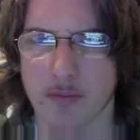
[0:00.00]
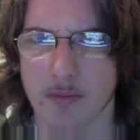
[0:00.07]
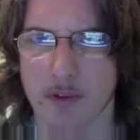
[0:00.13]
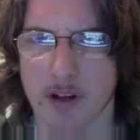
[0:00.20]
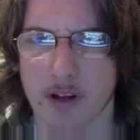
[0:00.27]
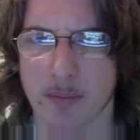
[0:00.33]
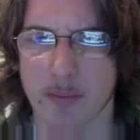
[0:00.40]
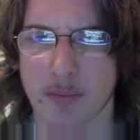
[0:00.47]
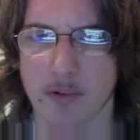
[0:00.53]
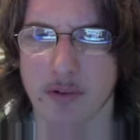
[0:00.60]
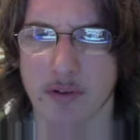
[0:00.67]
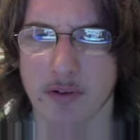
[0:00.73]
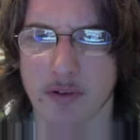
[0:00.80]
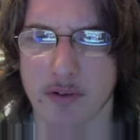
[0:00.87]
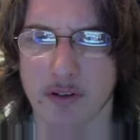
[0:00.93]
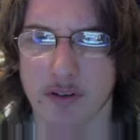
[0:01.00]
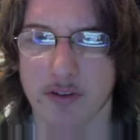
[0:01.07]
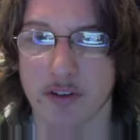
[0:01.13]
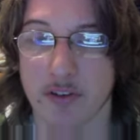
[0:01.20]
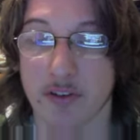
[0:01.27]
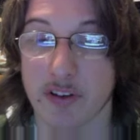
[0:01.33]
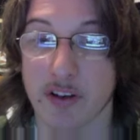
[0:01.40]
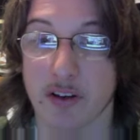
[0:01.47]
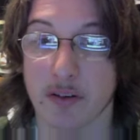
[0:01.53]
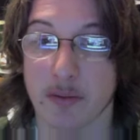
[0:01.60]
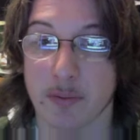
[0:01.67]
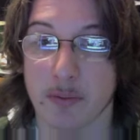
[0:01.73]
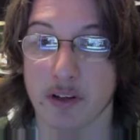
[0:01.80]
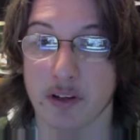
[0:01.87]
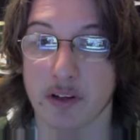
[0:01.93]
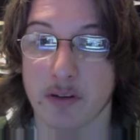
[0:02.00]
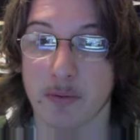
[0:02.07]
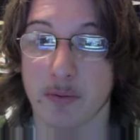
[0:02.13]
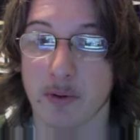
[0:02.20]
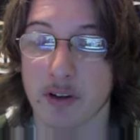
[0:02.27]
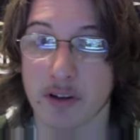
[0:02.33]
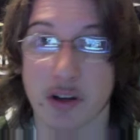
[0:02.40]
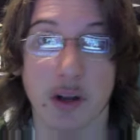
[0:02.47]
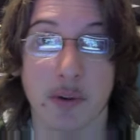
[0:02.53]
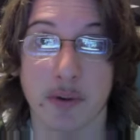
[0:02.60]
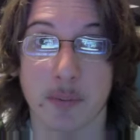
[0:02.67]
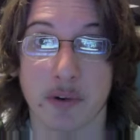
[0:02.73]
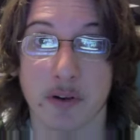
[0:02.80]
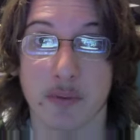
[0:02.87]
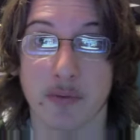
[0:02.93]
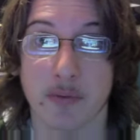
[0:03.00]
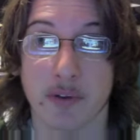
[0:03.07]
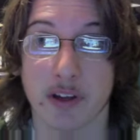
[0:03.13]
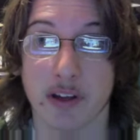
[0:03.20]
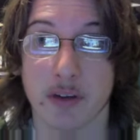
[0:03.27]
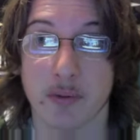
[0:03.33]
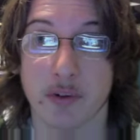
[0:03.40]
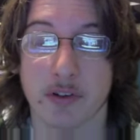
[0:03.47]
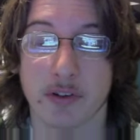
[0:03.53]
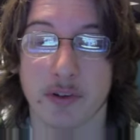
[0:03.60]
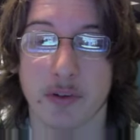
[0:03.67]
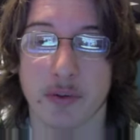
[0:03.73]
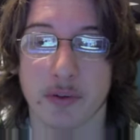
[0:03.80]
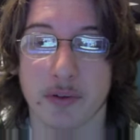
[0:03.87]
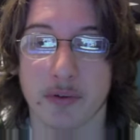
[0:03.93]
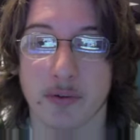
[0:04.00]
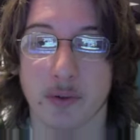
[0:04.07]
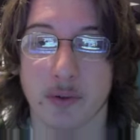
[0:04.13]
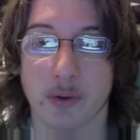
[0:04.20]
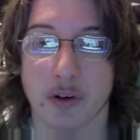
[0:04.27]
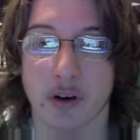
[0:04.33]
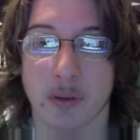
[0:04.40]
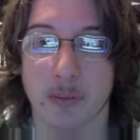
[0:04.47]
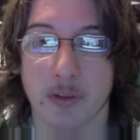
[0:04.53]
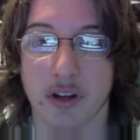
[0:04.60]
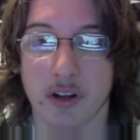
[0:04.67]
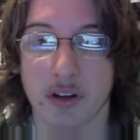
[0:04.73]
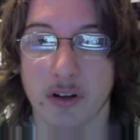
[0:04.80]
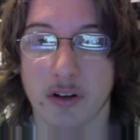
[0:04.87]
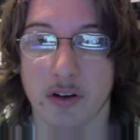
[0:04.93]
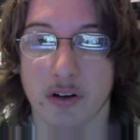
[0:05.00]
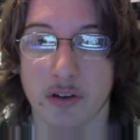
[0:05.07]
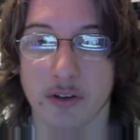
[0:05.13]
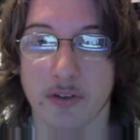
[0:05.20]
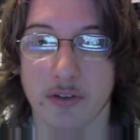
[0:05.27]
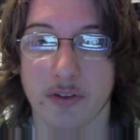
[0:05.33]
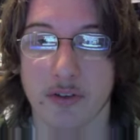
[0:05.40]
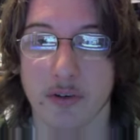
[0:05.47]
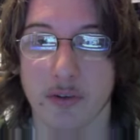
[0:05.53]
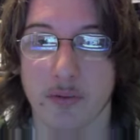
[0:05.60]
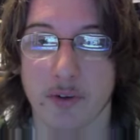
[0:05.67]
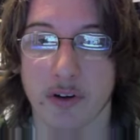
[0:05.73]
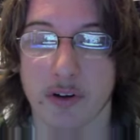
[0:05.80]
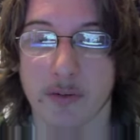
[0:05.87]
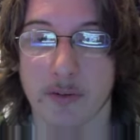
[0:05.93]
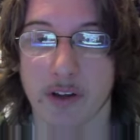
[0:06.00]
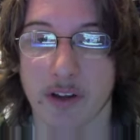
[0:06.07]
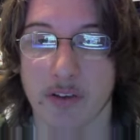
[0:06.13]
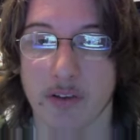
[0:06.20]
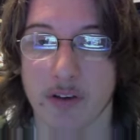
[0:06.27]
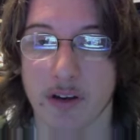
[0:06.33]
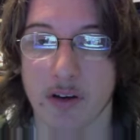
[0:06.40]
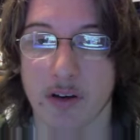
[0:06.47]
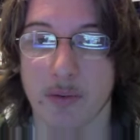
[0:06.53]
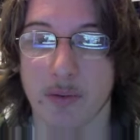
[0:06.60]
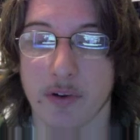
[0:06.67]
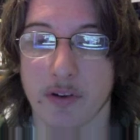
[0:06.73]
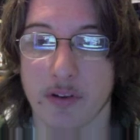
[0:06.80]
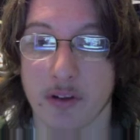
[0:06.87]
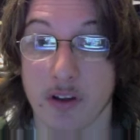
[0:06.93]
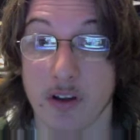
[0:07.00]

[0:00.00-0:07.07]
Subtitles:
I'm just like my good friend Comic Book Fan 1234. I'm also very fascinated with,